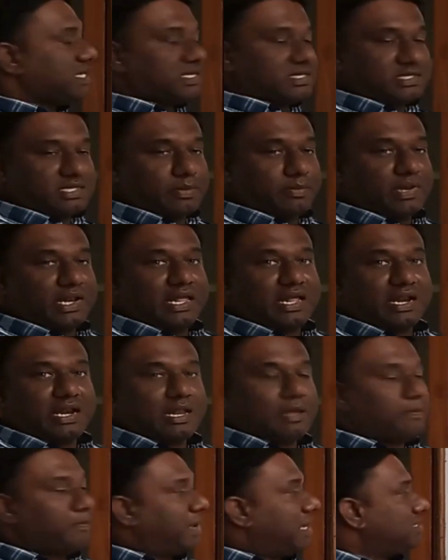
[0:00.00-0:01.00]

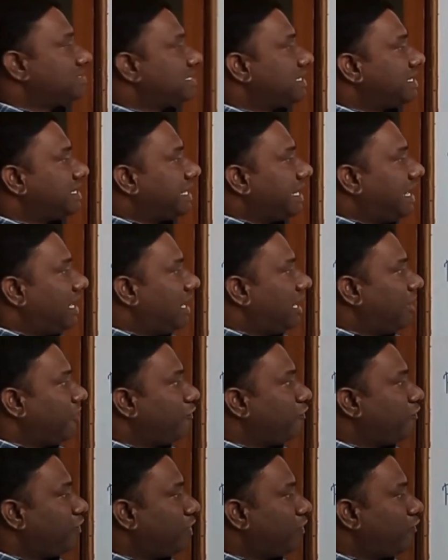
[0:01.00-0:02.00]
Similarly, percentile f
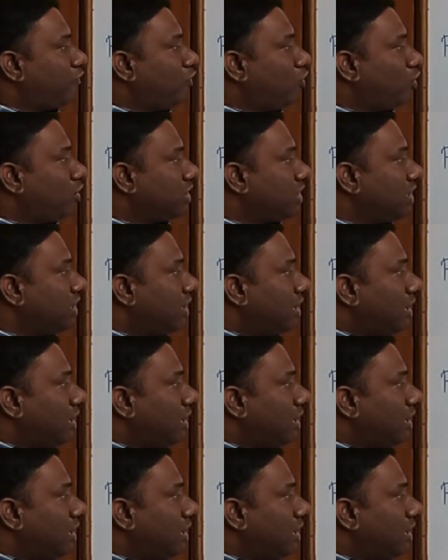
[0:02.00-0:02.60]
for float,